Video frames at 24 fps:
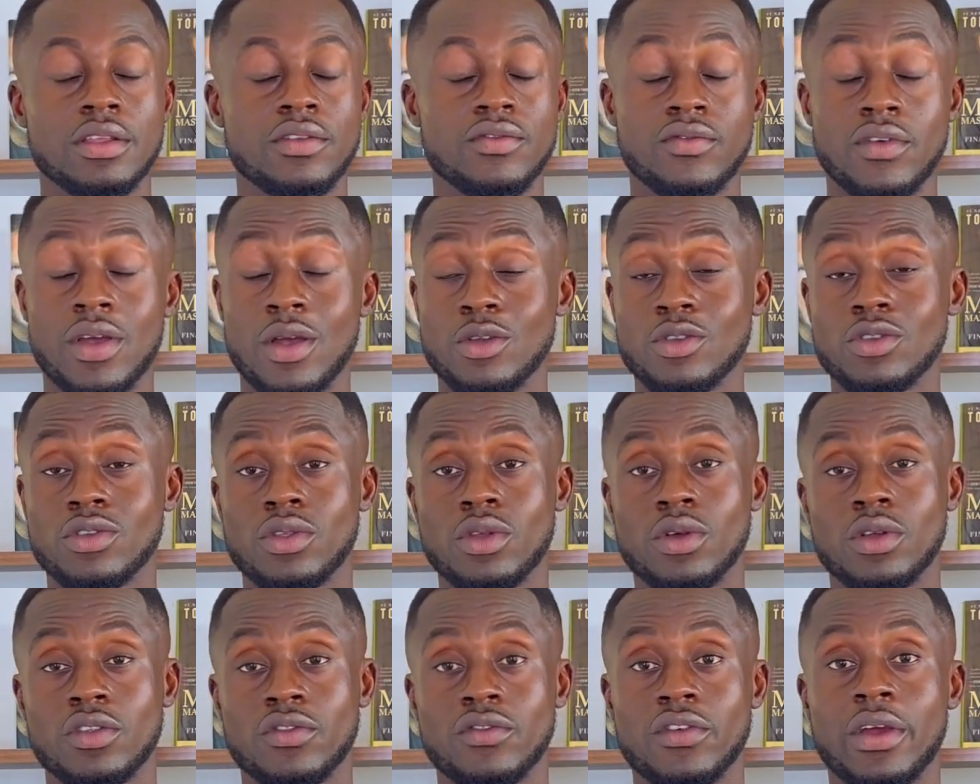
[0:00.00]
Very
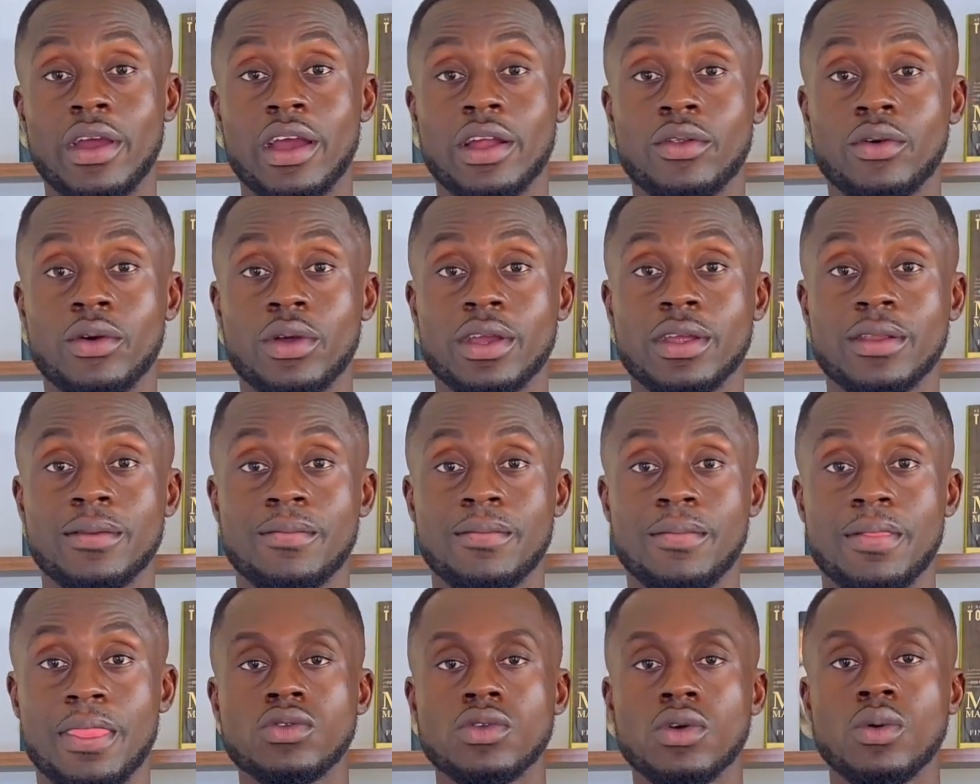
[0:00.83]
slow and very annoying.
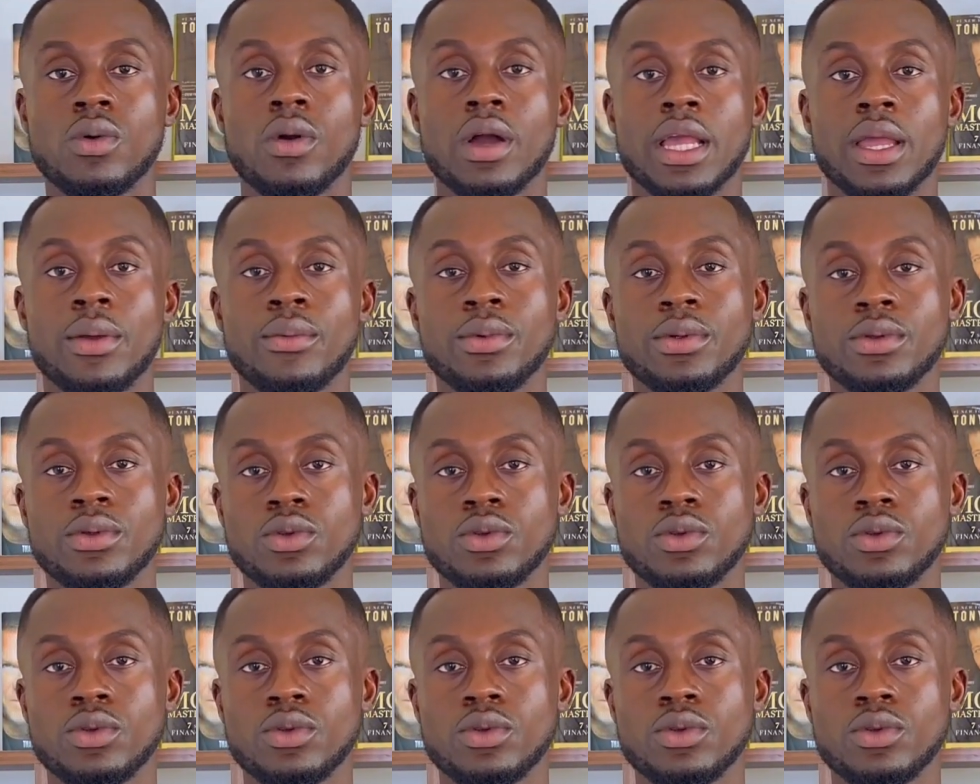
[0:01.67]
So what can we